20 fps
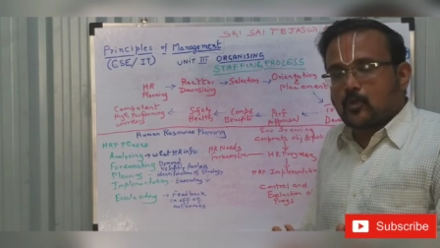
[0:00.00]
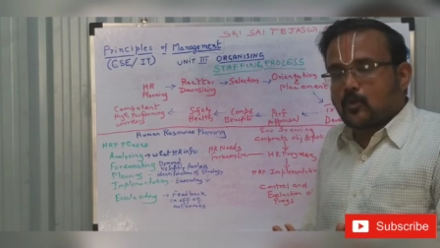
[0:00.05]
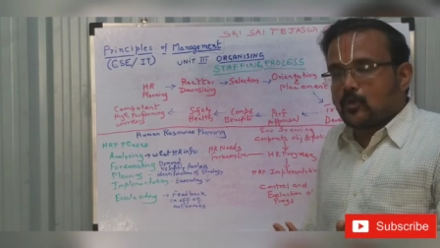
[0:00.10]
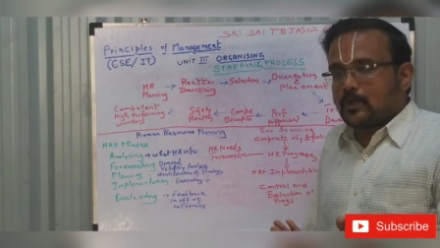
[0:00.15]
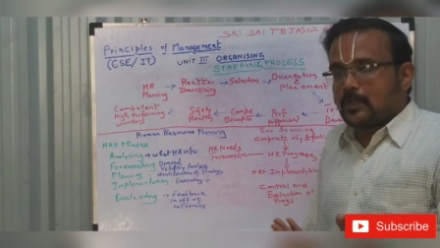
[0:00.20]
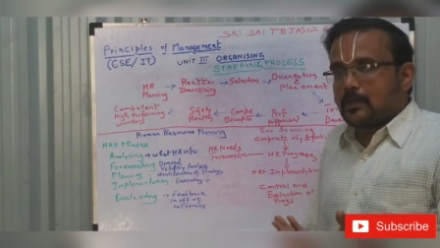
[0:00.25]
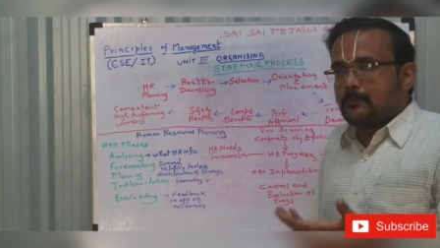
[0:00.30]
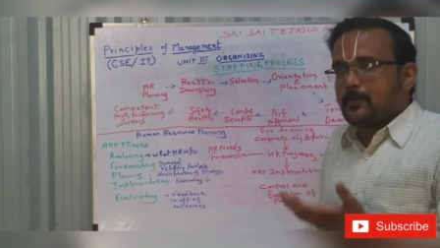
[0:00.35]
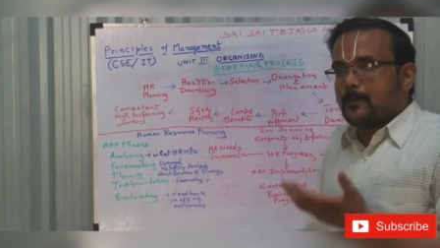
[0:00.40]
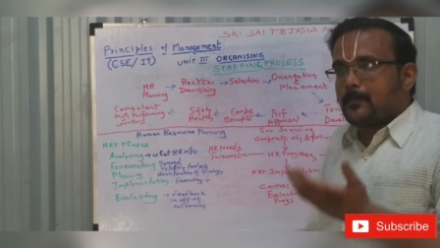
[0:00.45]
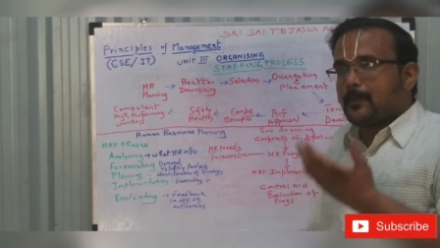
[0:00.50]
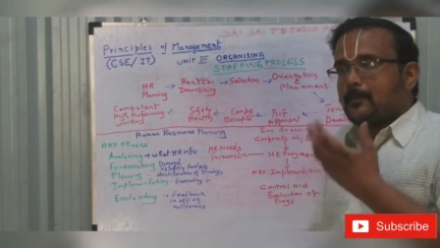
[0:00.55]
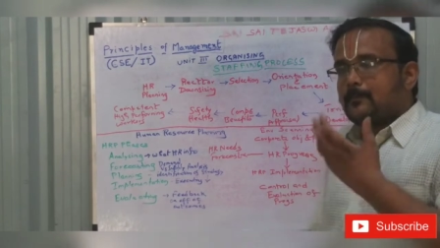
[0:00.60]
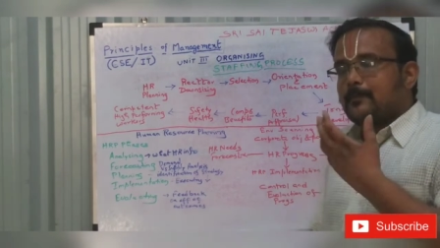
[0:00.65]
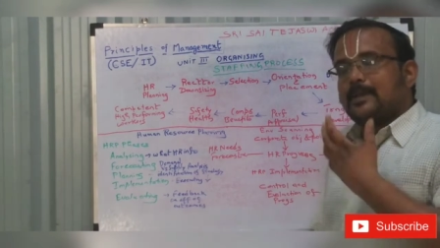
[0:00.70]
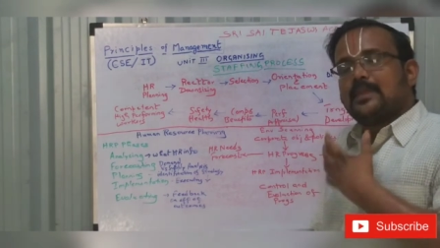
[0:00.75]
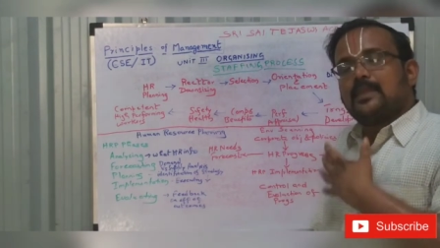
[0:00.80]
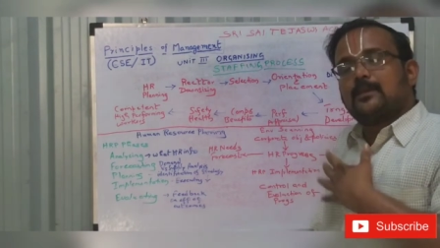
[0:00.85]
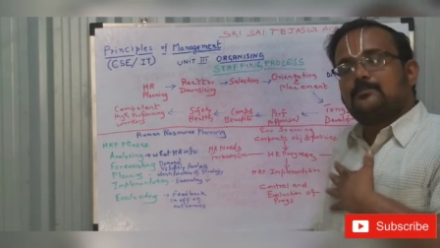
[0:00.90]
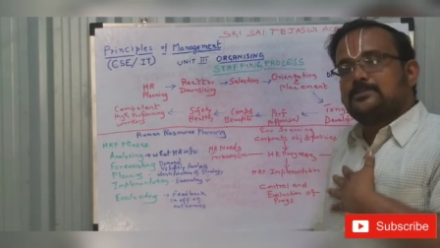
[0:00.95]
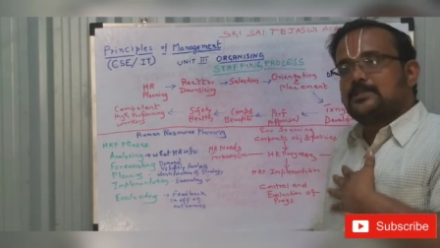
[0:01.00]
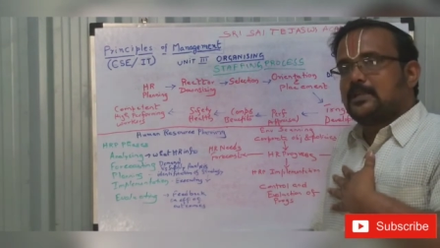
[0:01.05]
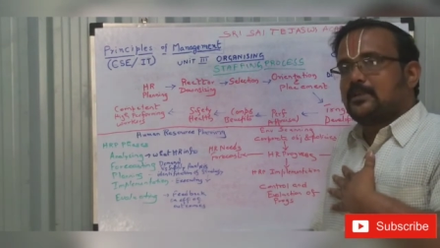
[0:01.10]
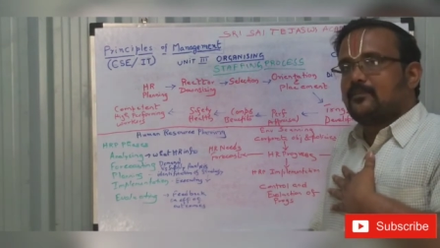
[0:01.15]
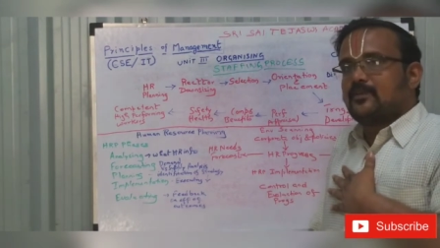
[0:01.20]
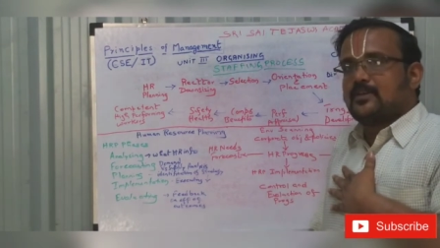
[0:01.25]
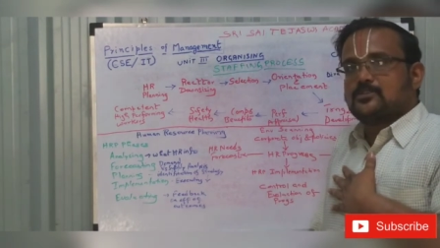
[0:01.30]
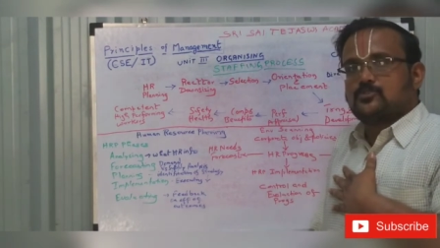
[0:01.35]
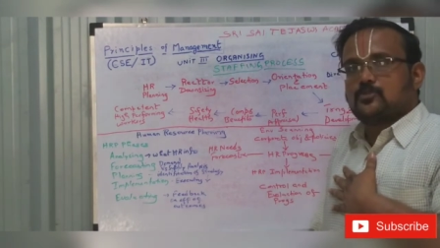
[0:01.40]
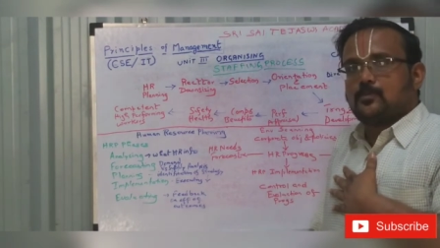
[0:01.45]
I am recruiting people. My
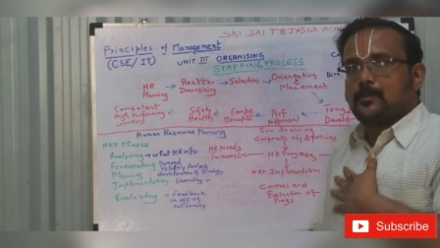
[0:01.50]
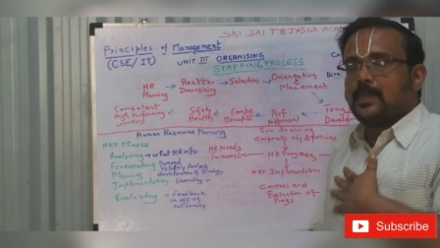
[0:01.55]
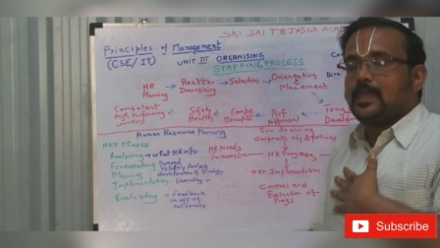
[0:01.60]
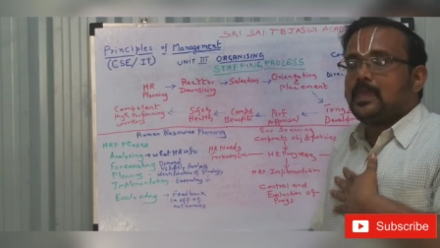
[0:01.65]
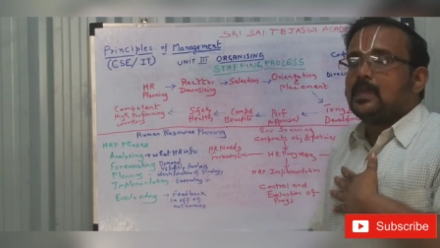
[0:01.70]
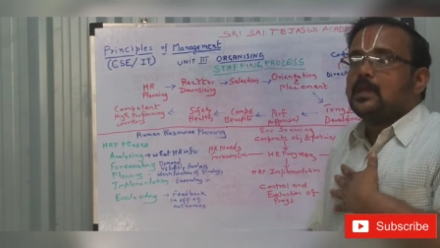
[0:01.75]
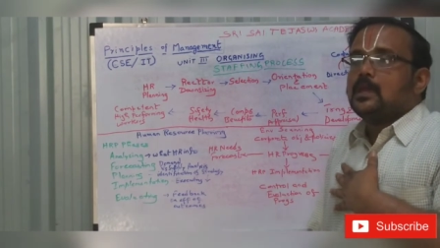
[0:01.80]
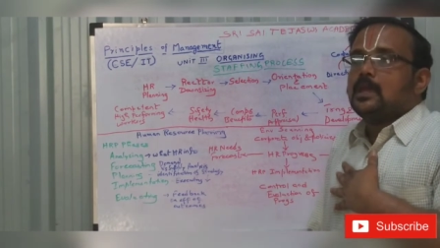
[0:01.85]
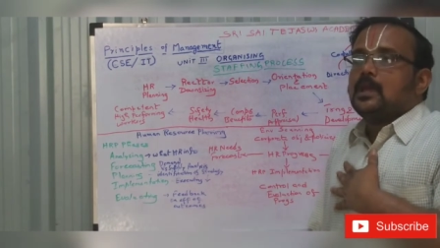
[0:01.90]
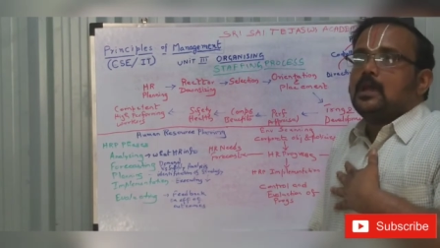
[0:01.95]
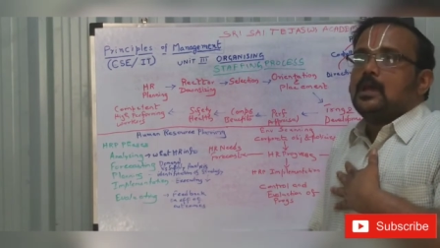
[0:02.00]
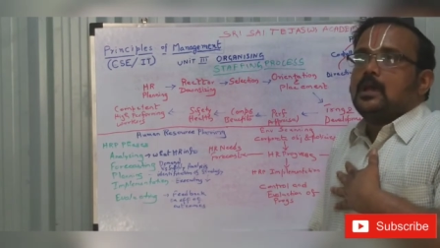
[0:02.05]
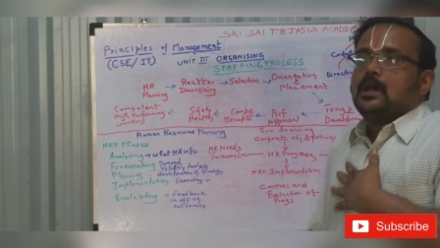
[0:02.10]
objective has to be